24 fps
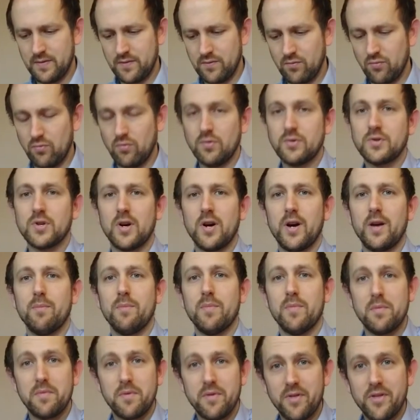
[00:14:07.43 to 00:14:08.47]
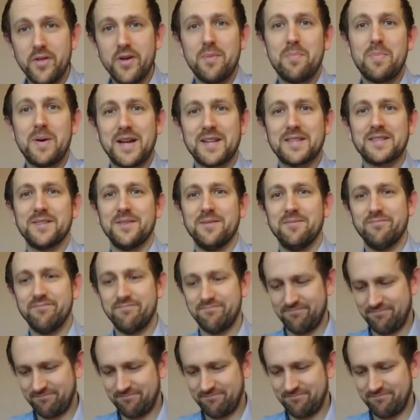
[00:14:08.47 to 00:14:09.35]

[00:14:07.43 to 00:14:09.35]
for all time. The pattern.